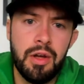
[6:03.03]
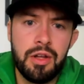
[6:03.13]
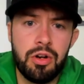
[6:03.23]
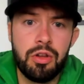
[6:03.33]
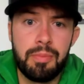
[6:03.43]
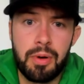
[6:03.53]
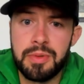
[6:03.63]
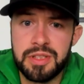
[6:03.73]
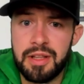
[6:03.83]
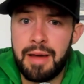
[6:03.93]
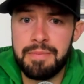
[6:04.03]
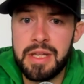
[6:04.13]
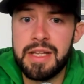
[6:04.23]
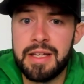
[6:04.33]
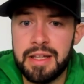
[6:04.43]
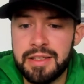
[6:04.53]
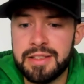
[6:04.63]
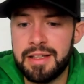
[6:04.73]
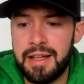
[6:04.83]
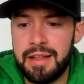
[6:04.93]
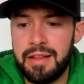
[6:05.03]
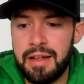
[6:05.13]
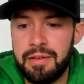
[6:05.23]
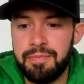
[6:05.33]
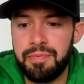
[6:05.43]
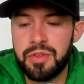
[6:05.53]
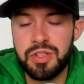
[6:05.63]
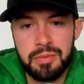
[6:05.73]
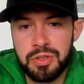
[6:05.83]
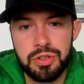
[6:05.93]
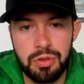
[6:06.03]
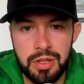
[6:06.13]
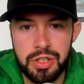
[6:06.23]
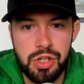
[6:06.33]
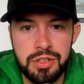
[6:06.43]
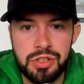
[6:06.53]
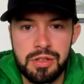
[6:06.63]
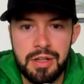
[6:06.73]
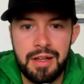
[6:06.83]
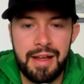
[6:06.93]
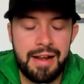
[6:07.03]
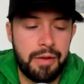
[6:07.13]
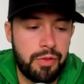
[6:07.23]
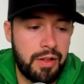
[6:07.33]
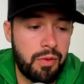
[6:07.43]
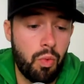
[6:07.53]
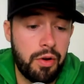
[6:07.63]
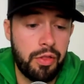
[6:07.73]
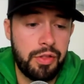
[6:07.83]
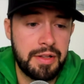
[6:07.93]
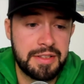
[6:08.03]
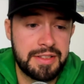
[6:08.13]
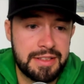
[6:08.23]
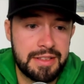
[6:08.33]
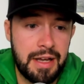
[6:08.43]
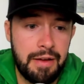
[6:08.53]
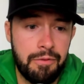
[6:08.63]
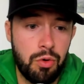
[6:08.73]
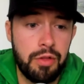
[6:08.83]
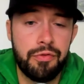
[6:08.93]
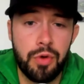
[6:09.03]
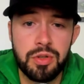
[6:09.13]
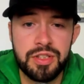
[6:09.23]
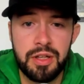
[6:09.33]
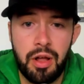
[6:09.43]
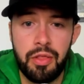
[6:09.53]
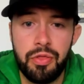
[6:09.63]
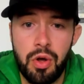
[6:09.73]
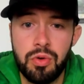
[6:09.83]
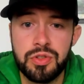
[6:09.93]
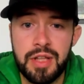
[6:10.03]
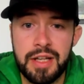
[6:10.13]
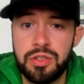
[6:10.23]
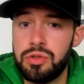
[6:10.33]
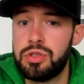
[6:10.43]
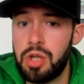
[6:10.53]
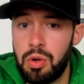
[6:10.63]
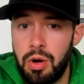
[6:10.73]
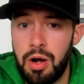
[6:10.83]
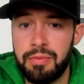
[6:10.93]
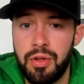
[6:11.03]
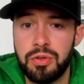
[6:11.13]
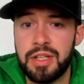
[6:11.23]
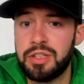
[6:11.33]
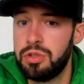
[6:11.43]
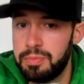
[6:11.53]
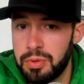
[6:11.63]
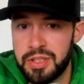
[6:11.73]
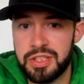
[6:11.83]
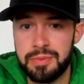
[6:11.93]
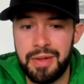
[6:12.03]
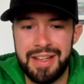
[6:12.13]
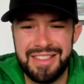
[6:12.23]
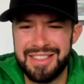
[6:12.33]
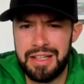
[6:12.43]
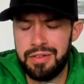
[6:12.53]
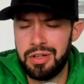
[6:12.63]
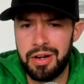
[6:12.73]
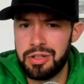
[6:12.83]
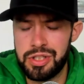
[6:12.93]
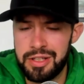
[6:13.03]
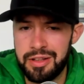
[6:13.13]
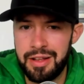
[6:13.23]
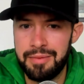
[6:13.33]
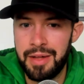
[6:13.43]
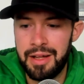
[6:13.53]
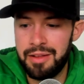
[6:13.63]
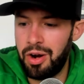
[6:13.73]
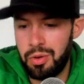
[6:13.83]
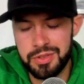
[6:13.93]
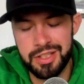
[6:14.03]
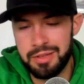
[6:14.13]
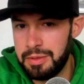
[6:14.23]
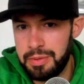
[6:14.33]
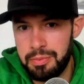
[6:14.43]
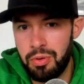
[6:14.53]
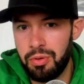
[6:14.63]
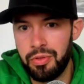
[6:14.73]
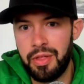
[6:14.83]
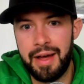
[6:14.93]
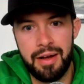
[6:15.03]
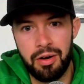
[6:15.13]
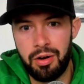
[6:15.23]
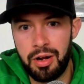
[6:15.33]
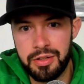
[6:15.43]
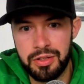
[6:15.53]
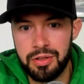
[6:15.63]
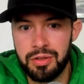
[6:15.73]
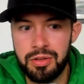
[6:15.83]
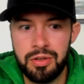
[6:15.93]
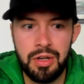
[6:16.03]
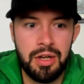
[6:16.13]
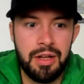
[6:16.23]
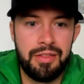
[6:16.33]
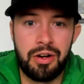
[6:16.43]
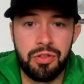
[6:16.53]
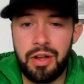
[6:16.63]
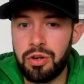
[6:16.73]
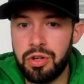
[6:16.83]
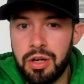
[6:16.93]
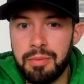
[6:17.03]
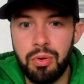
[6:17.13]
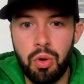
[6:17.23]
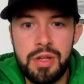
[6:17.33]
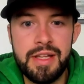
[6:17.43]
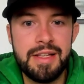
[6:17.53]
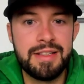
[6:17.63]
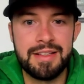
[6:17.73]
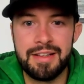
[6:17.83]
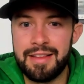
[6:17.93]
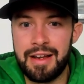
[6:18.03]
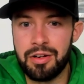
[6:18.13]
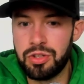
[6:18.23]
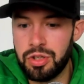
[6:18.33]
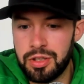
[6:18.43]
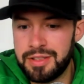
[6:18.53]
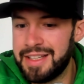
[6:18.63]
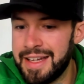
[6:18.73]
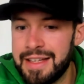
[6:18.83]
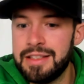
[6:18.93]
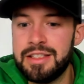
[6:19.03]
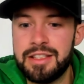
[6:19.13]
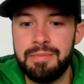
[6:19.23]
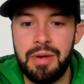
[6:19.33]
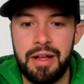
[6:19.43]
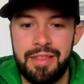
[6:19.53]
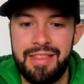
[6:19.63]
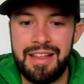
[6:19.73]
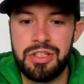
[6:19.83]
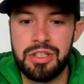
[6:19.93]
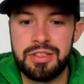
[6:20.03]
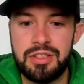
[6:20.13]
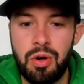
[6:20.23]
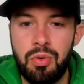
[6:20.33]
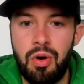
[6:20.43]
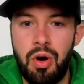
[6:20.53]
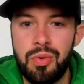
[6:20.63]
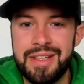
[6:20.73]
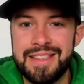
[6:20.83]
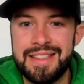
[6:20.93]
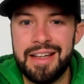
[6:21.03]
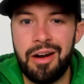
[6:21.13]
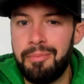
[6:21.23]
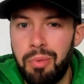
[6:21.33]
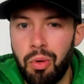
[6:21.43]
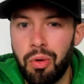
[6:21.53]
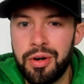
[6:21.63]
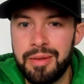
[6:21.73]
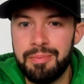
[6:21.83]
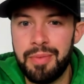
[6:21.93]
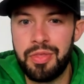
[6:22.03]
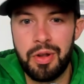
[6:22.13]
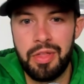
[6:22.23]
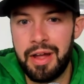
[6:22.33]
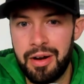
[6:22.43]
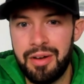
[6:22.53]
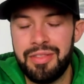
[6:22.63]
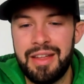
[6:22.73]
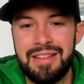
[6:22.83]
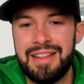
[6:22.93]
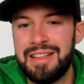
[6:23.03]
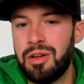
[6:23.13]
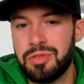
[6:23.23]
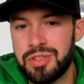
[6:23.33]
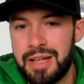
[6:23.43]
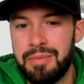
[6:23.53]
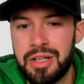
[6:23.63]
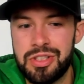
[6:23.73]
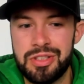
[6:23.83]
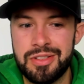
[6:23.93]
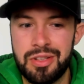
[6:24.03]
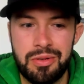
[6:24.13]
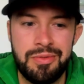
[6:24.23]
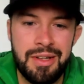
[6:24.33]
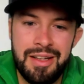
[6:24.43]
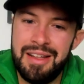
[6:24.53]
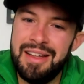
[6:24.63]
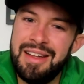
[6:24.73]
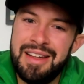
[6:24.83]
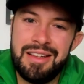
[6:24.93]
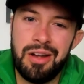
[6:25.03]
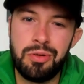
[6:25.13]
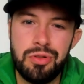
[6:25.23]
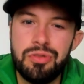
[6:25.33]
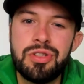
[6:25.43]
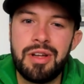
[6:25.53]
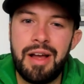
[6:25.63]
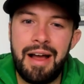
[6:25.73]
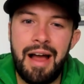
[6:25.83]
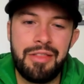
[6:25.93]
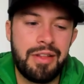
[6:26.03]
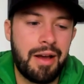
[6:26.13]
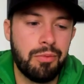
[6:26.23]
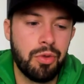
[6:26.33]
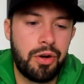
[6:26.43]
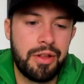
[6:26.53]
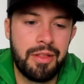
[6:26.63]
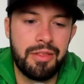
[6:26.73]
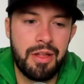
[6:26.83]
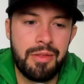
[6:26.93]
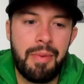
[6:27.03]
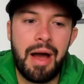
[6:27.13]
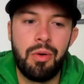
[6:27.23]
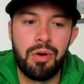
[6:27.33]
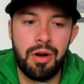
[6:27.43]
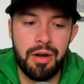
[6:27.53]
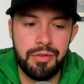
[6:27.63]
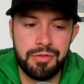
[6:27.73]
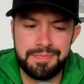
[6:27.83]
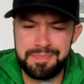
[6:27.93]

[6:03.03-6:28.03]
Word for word: you know the purpose of that meeting is and then some are still going to judge and I think one of the things is uh, really focusing on those that do show up, those that do participate, and just giving your energy to them. There are always going to be people that are on your, that are that are good employees and that are good kids, but they just don't always get on board. But they're there and they, they don't say much. And so, you know, you just, I, I think I'm learning the, the, the power of,